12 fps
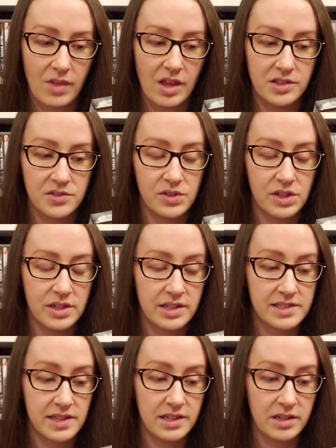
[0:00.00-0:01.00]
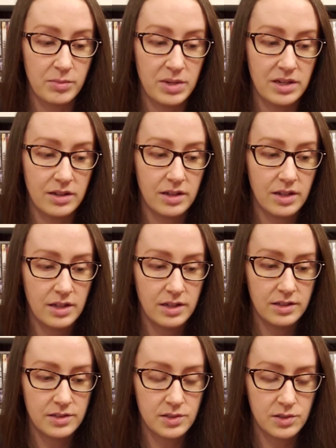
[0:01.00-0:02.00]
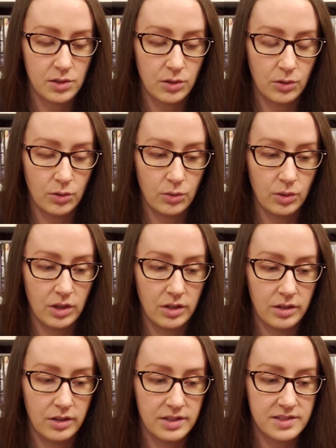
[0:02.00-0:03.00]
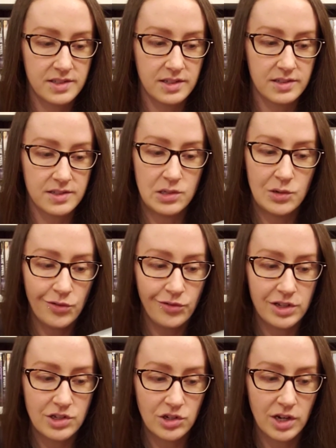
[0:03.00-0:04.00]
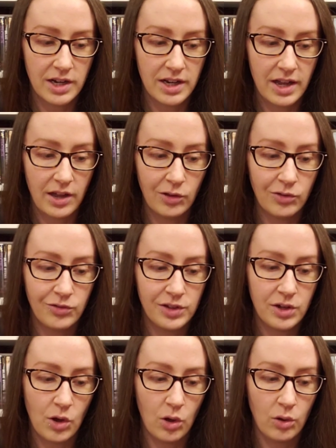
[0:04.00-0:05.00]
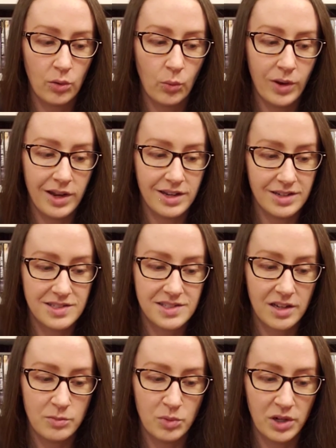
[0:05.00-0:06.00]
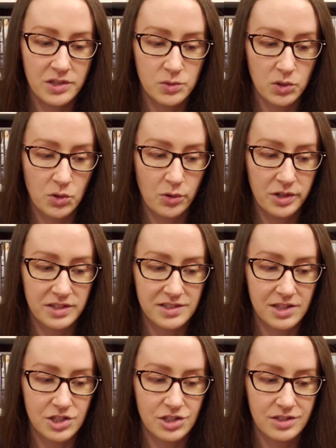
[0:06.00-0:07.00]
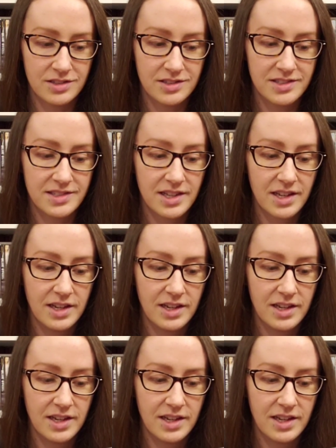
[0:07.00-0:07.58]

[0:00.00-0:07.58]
it's very exciting to me. So it says, new feature at Elfin All the Way, inside Buddy's recording sessions.